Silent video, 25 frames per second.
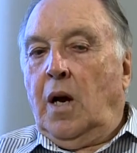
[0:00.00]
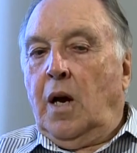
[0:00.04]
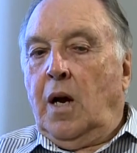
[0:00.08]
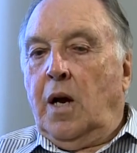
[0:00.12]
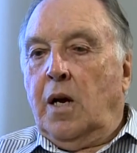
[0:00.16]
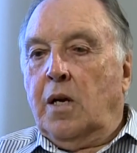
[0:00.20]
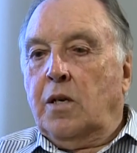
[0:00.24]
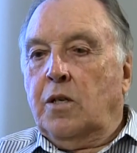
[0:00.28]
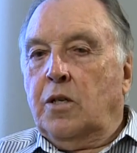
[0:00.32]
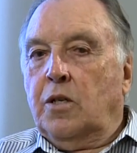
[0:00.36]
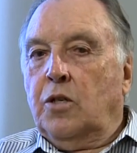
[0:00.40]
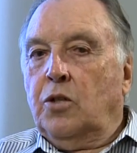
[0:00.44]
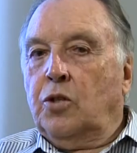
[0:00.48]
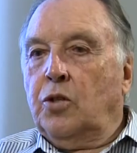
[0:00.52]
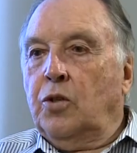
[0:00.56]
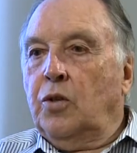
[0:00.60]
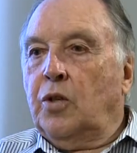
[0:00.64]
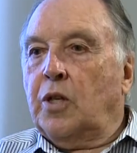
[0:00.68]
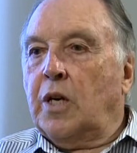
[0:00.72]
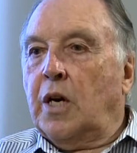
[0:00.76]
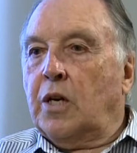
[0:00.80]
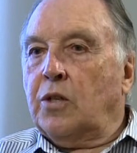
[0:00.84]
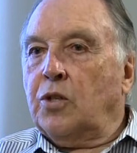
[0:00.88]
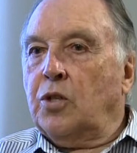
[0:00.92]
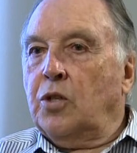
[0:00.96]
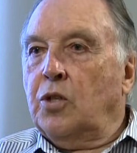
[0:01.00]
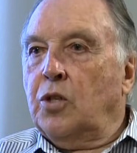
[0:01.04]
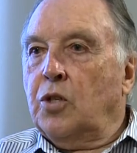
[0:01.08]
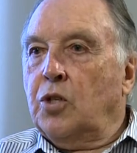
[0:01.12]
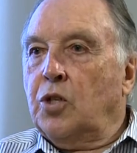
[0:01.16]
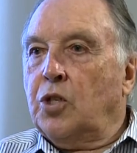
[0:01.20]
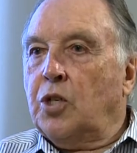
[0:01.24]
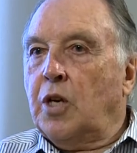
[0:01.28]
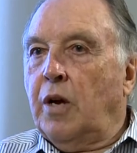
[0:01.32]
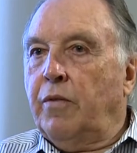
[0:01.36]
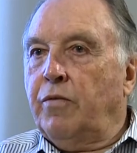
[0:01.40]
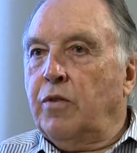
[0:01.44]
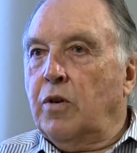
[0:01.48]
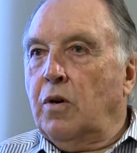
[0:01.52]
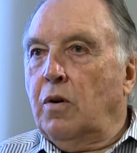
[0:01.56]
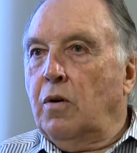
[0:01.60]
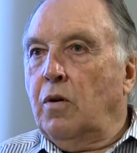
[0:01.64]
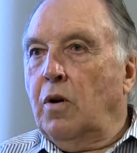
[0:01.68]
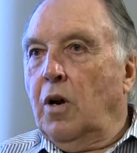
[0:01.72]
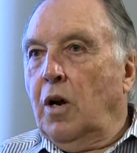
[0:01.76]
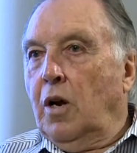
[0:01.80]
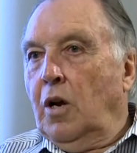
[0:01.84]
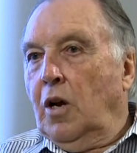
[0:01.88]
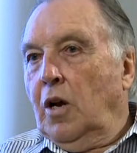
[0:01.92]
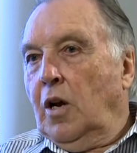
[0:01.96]
And in
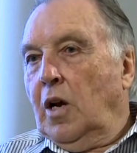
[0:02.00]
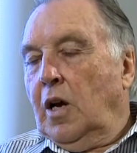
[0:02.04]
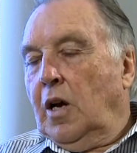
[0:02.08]
2007,